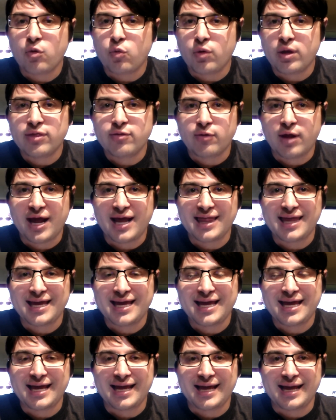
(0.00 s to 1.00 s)
with
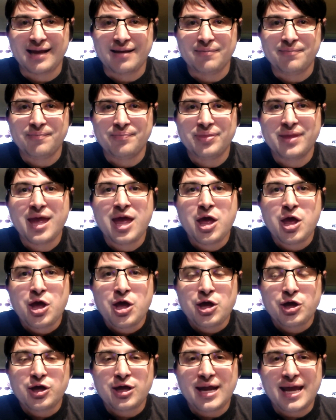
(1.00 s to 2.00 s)
Riley King.
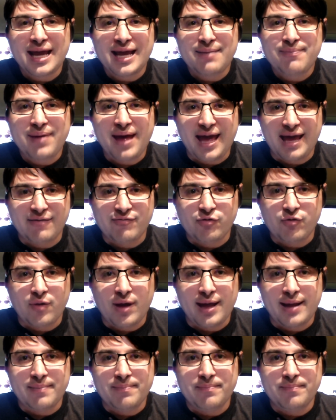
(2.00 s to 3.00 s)
Good night and bye,
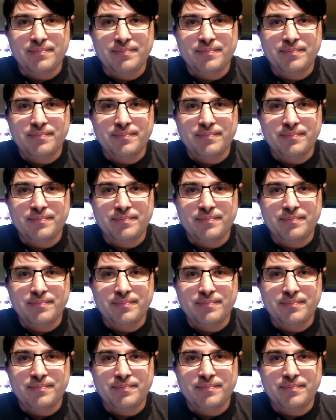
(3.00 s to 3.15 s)
everyone.